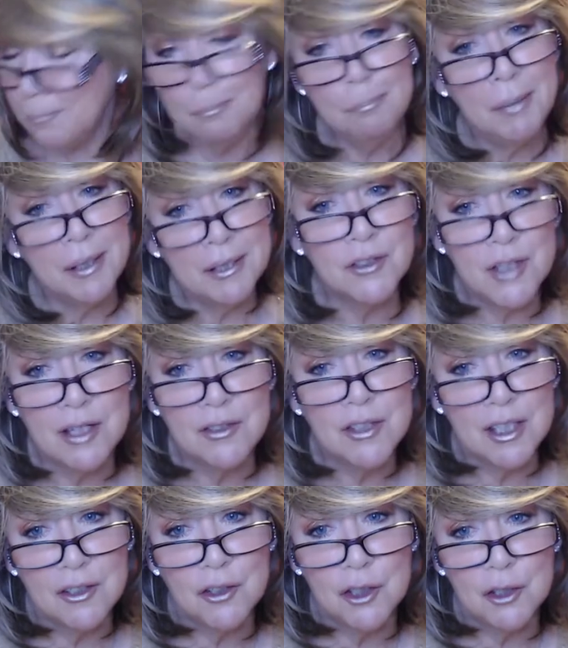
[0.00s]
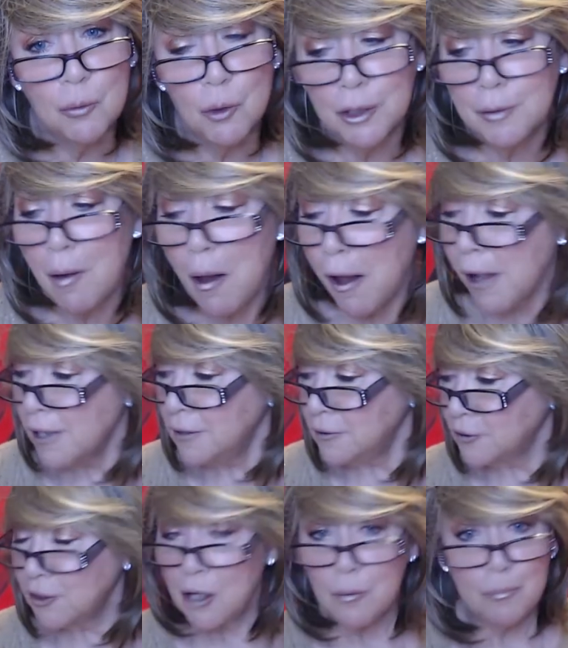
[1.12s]
Pickle sounds like a good word.
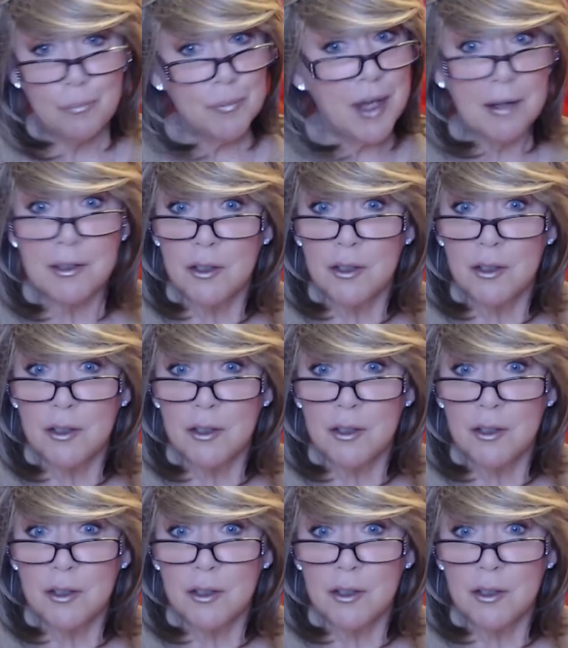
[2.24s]
So yeah,